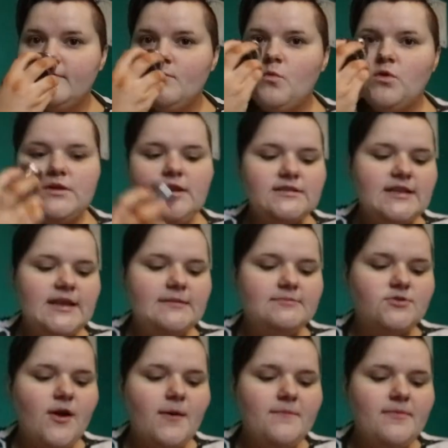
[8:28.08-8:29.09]
One is a lip
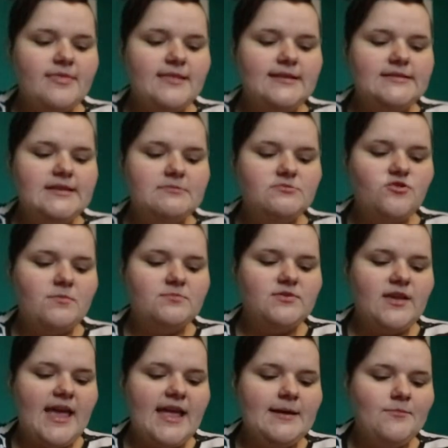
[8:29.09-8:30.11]
scrub. These lip
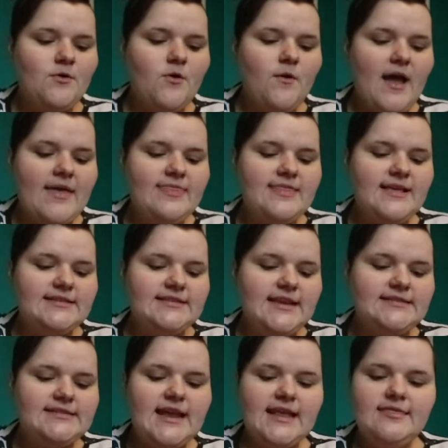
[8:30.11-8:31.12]
scrubs are edible, and this
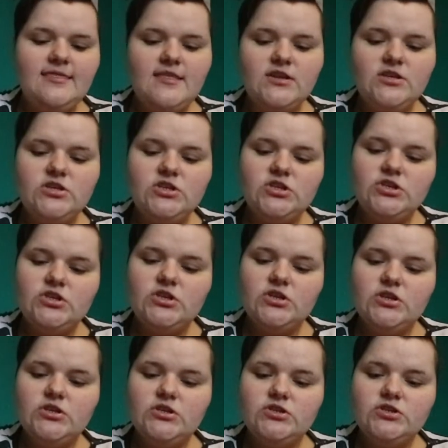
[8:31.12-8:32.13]
is in the
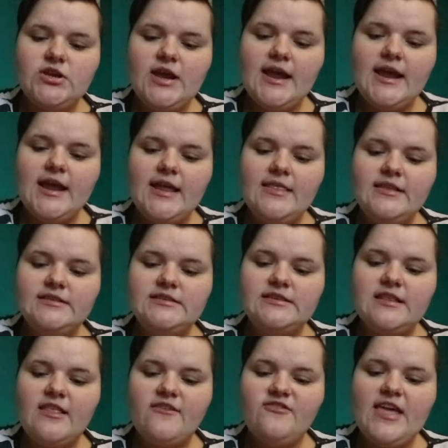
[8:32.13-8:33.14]

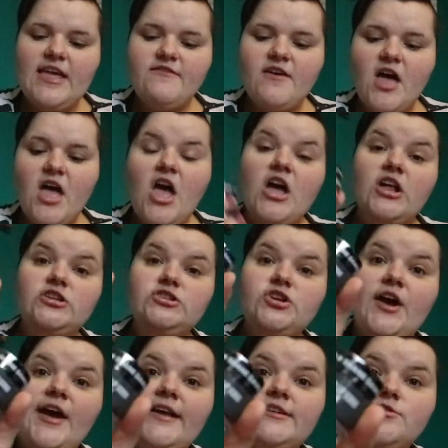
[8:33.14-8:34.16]
flavor
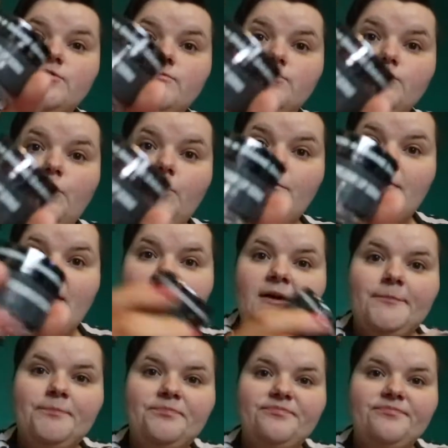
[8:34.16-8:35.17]
Diet Root
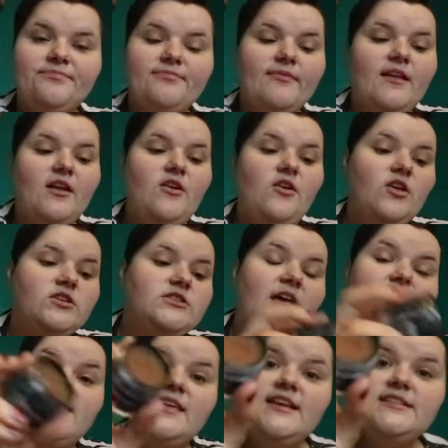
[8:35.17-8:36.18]
Beer. Looks
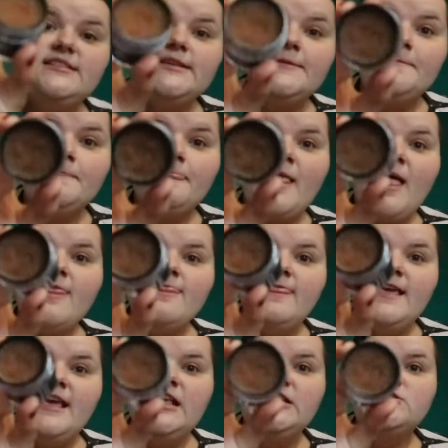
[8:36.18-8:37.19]
like this.
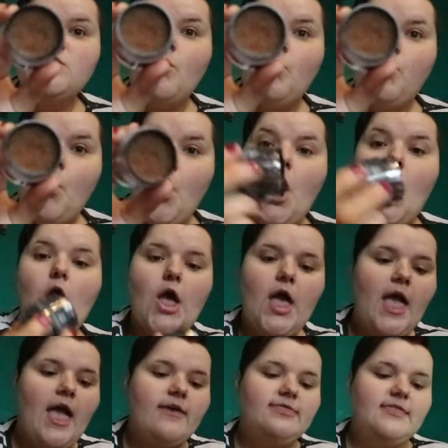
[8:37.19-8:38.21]
These work.
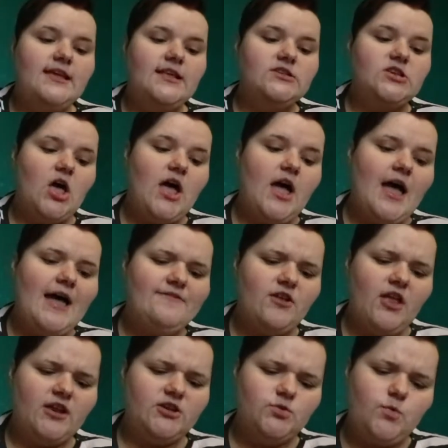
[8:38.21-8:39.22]
These have
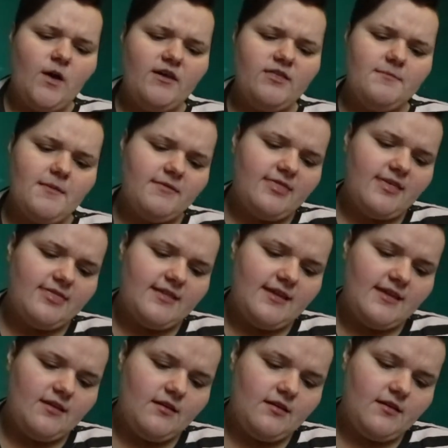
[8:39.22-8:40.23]
like a 12-month, I
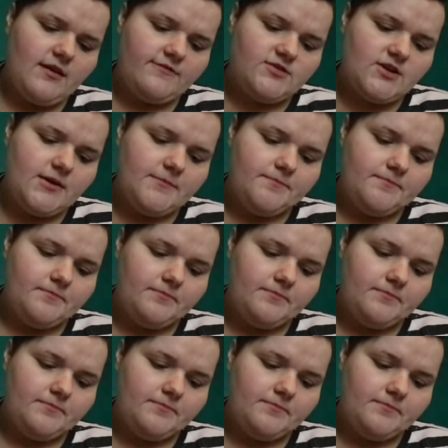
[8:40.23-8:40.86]
think, lifetime.